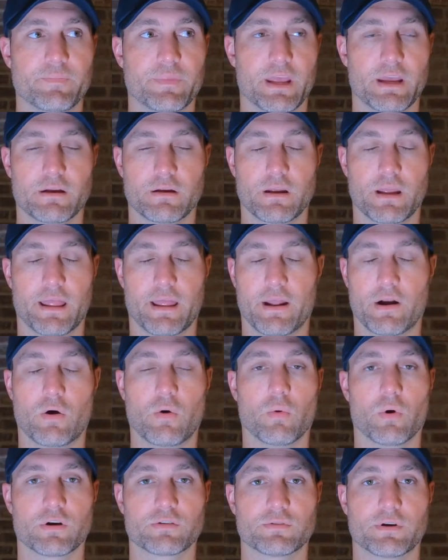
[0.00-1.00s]
It
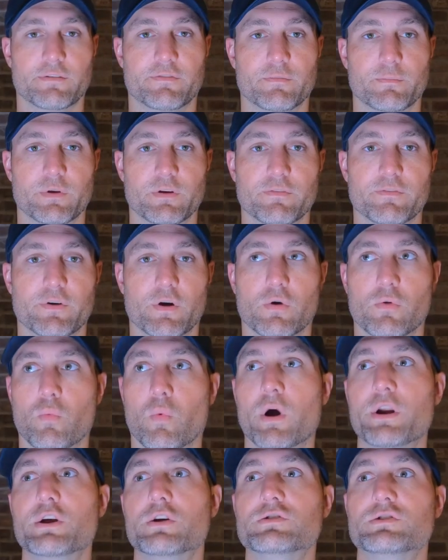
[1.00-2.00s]
all works right from your phone.
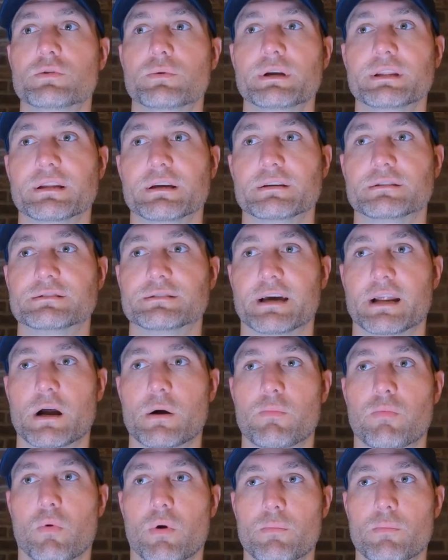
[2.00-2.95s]
When you're doing the setup,